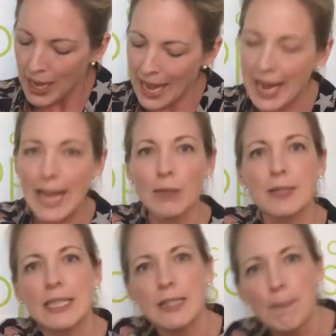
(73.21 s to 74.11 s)
and
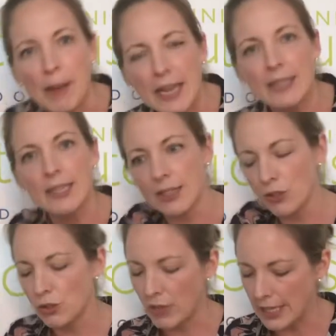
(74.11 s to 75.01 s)
helps it to bend and
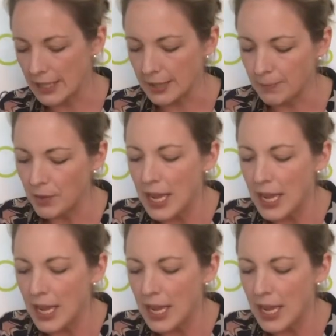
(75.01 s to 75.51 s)
straighten.